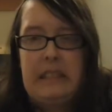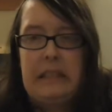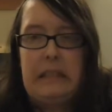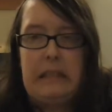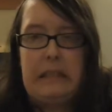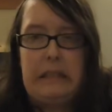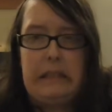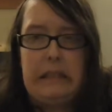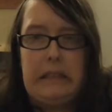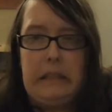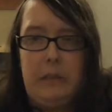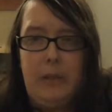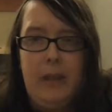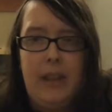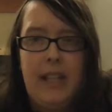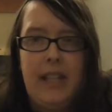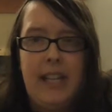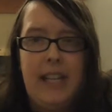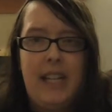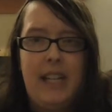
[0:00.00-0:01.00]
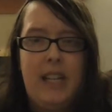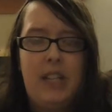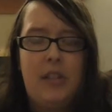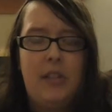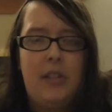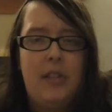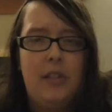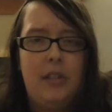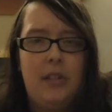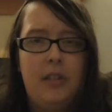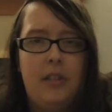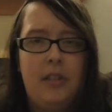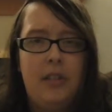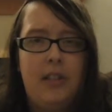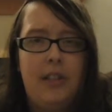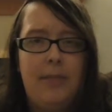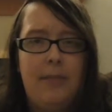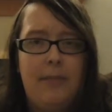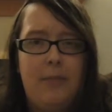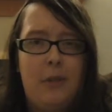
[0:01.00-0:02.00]
I wanted to get it
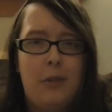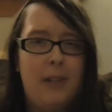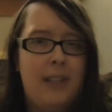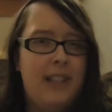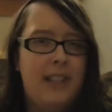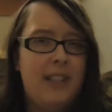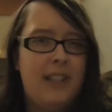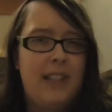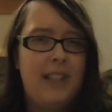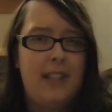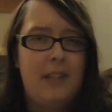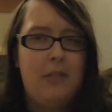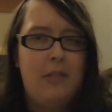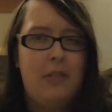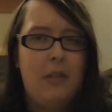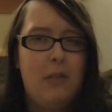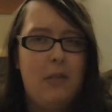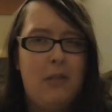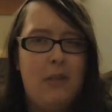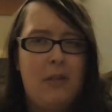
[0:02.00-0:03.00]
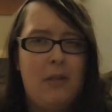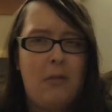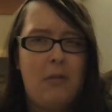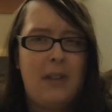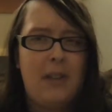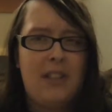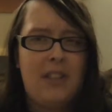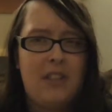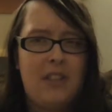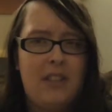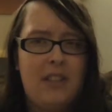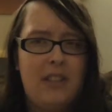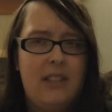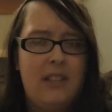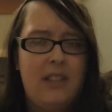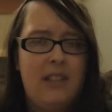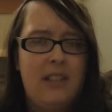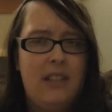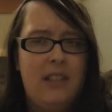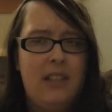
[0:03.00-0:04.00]
done, and I'm pretty slow with coming up
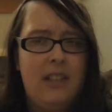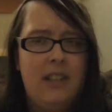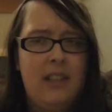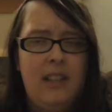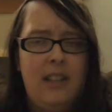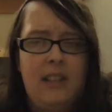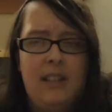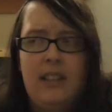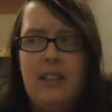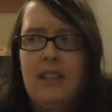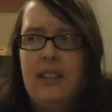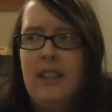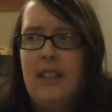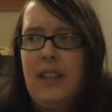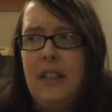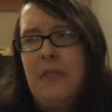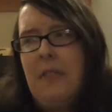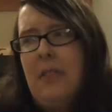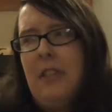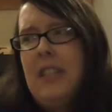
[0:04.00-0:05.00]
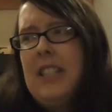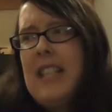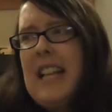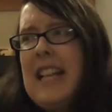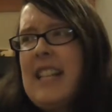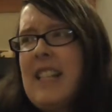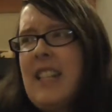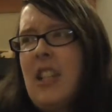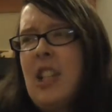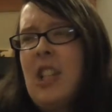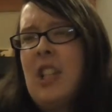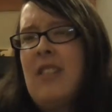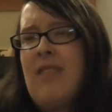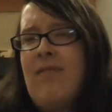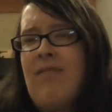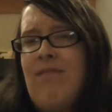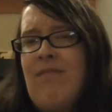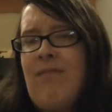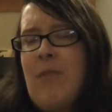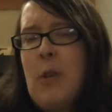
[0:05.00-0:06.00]
questions. And I didn't want to ask
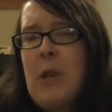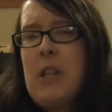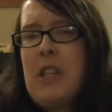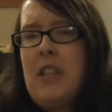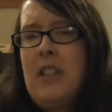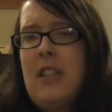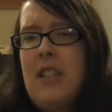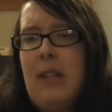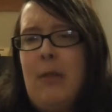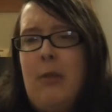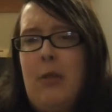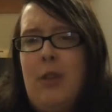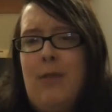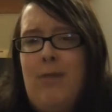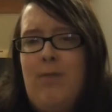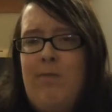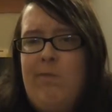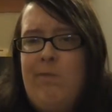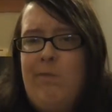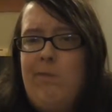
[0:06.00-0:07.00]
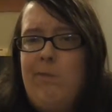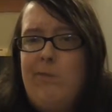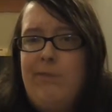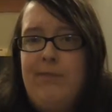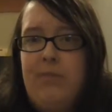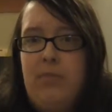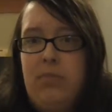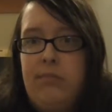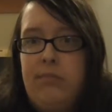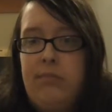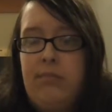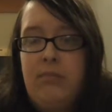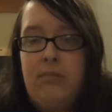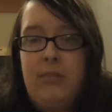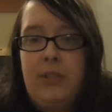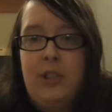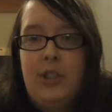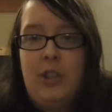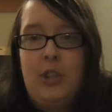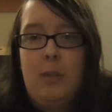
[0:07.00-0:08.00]
questions that were
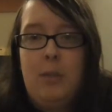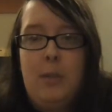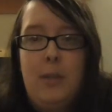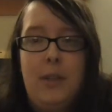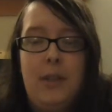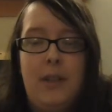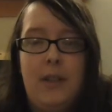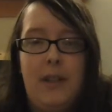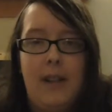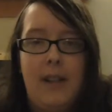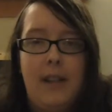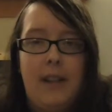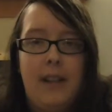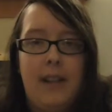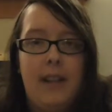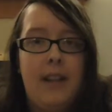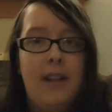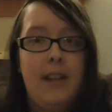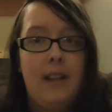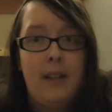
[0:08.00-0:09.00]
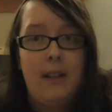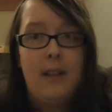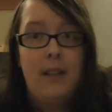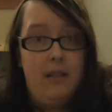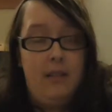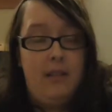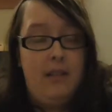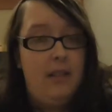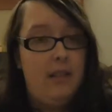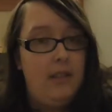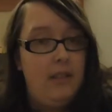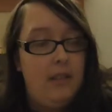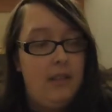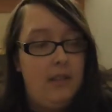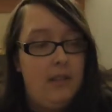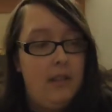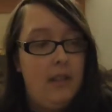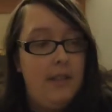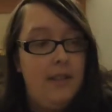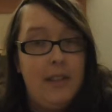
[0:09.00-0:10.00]
stupid or anything. And
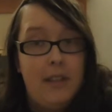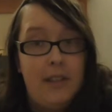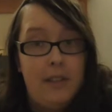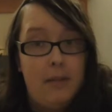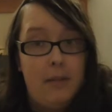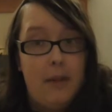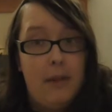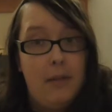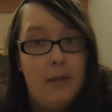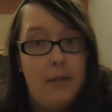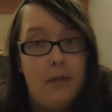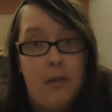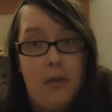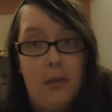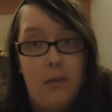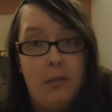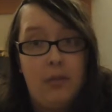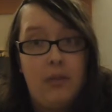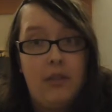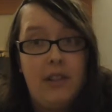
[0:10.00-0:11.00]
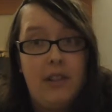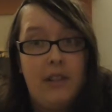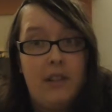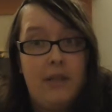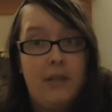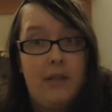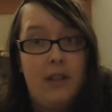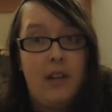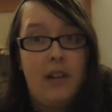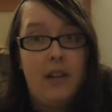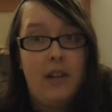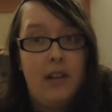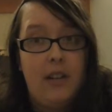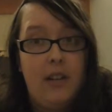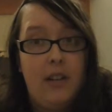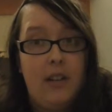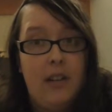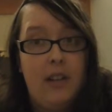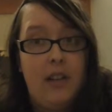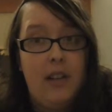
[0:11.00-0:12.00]
if you can remember from a previous vlog,